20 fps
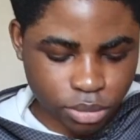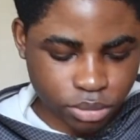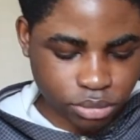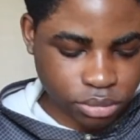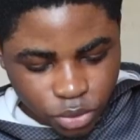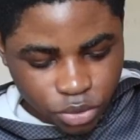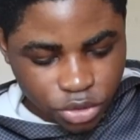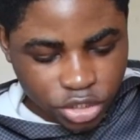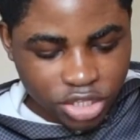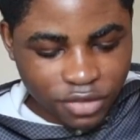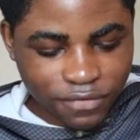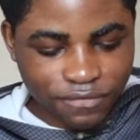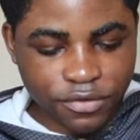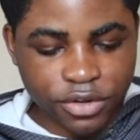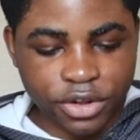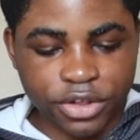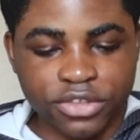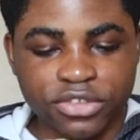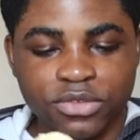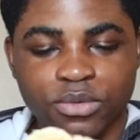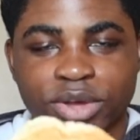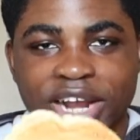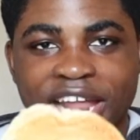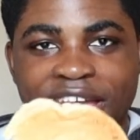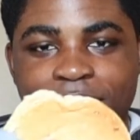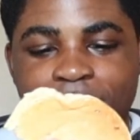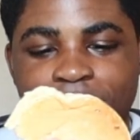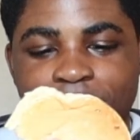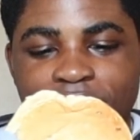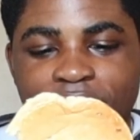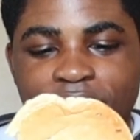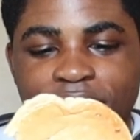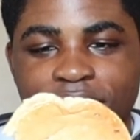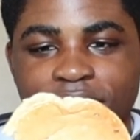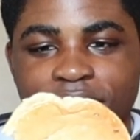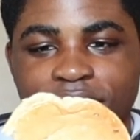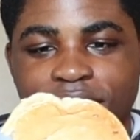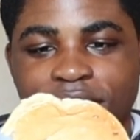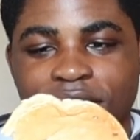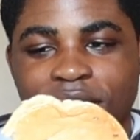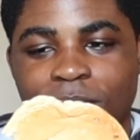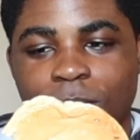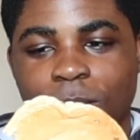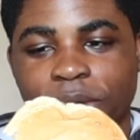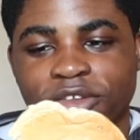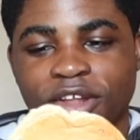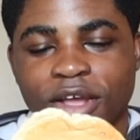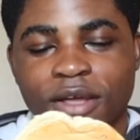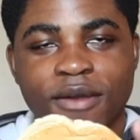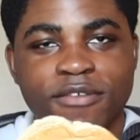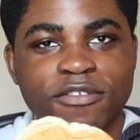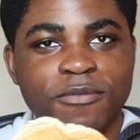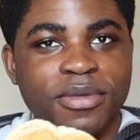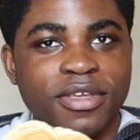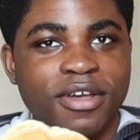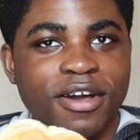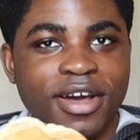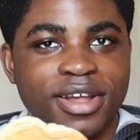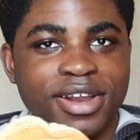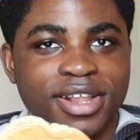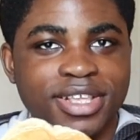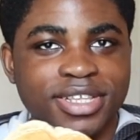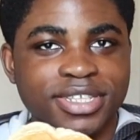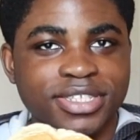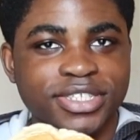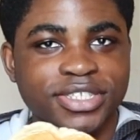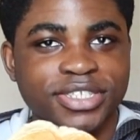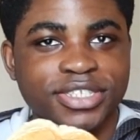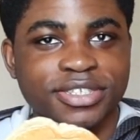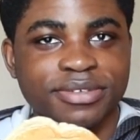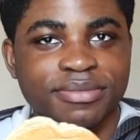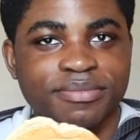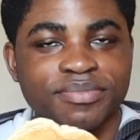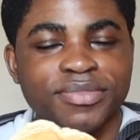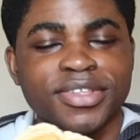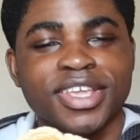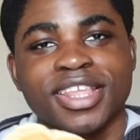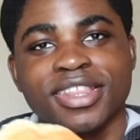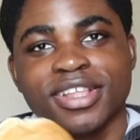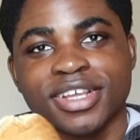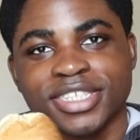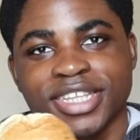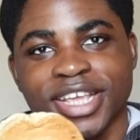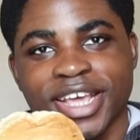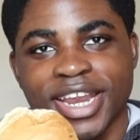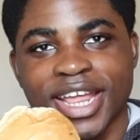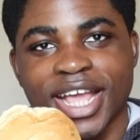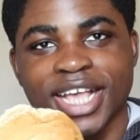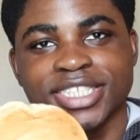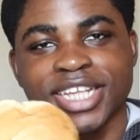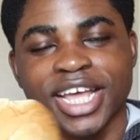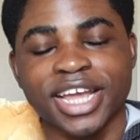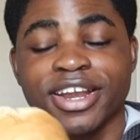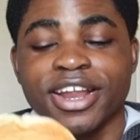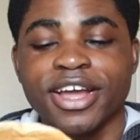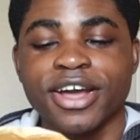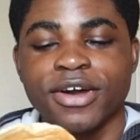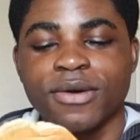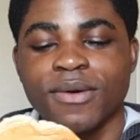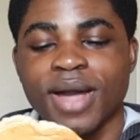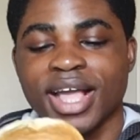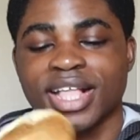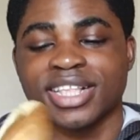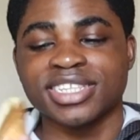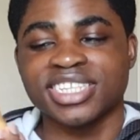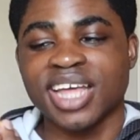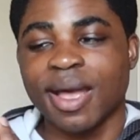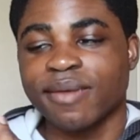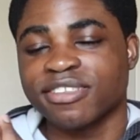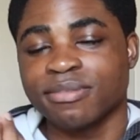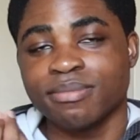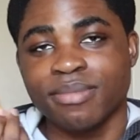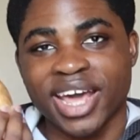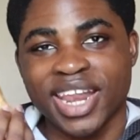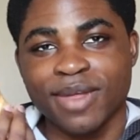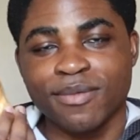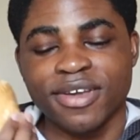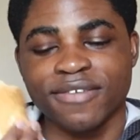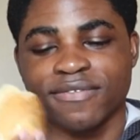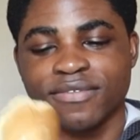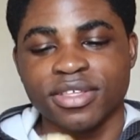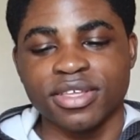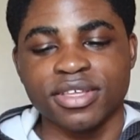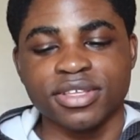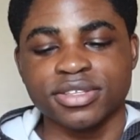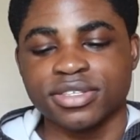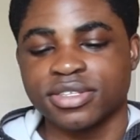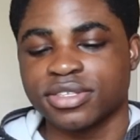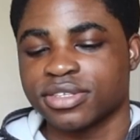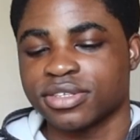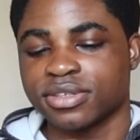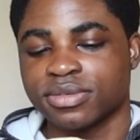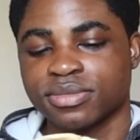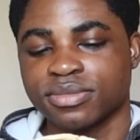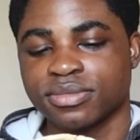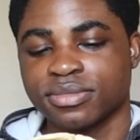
This was the first one I made, which I'll have to be honest, looks hideous. I know, I could slap somebody with this.